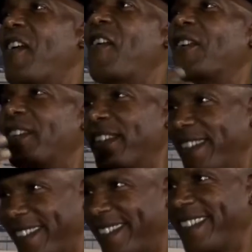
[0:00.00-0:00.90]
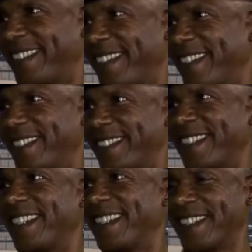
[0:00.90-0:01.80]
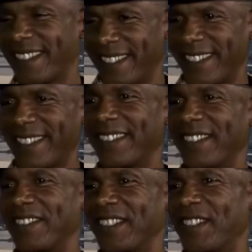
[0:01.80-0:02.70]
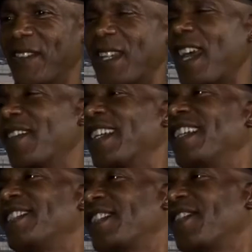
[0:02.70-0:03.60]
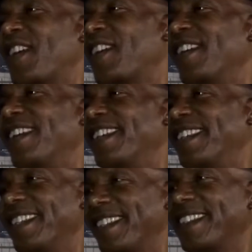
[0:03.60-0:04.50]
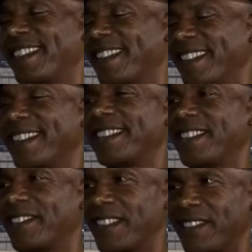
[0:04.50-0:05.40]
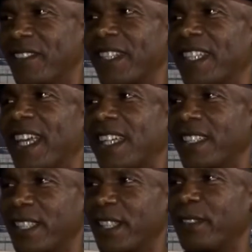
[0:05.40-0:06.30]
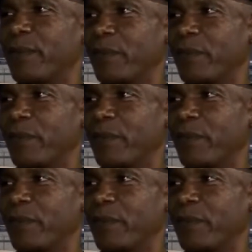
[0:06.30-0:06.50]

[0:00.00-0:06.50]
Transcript: older adults, and we have kids of our own, and it was really nice seeing them.